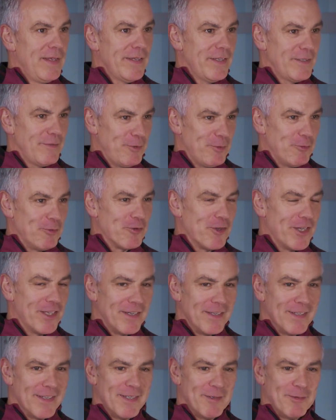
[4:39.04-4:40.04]
Kicked a few in
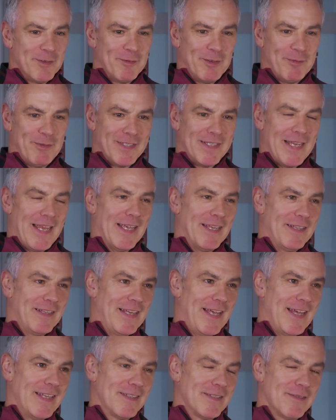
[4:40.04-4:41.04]
training, yeah. We'll be slagging
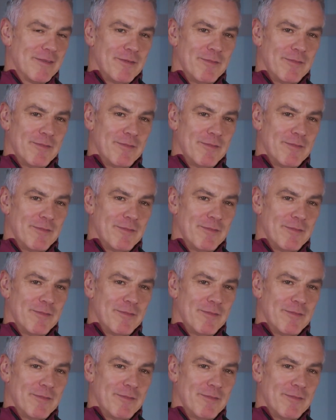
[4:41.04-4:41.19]
the lads